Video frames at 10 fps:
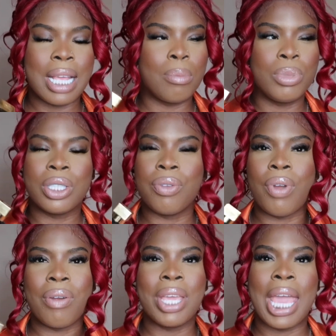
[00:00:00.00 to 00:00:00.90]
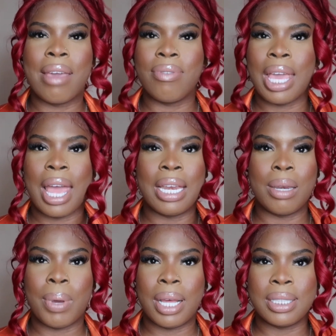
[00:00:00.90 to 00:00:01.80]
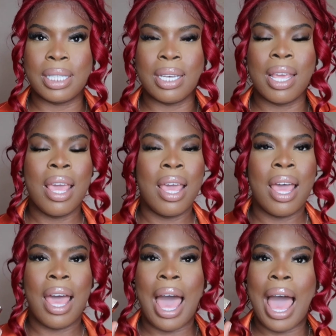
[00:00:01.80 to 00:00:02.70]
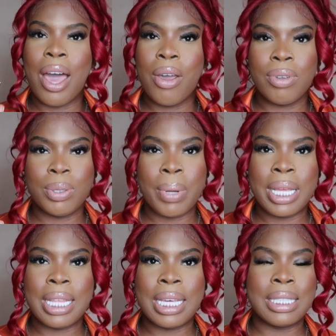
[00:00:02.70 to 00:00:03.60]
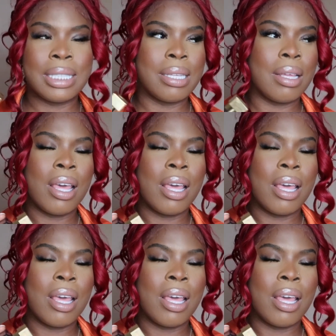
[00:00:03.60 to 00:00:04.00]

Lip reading: I'm just a very heavy-handed person. I oversprayed this.